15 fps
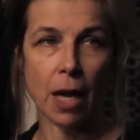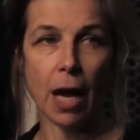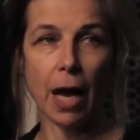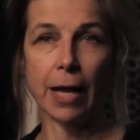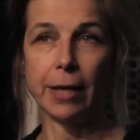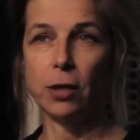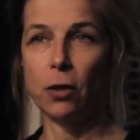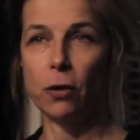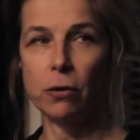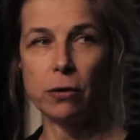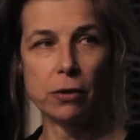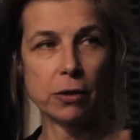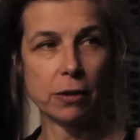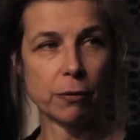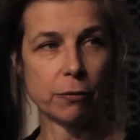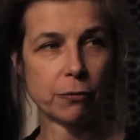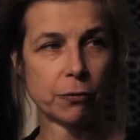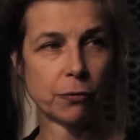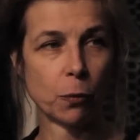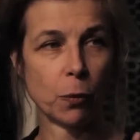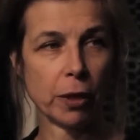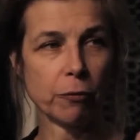I noticed the
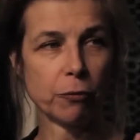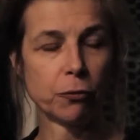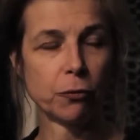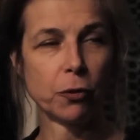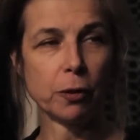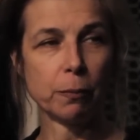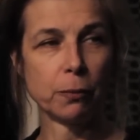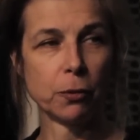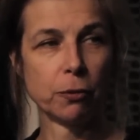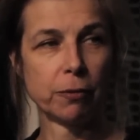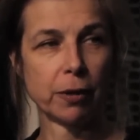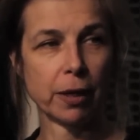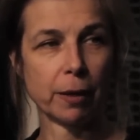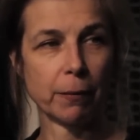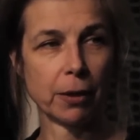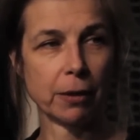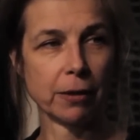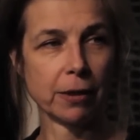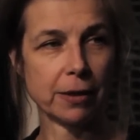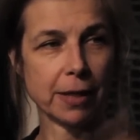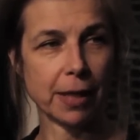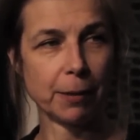one foot moving among
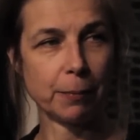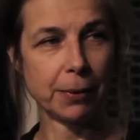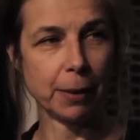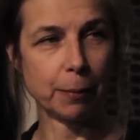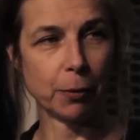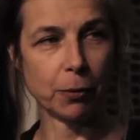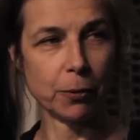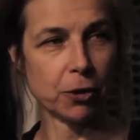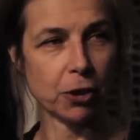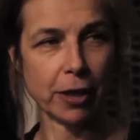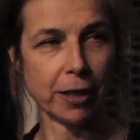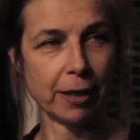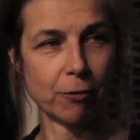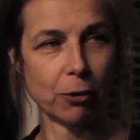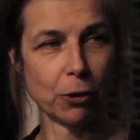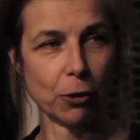the dead people, which I never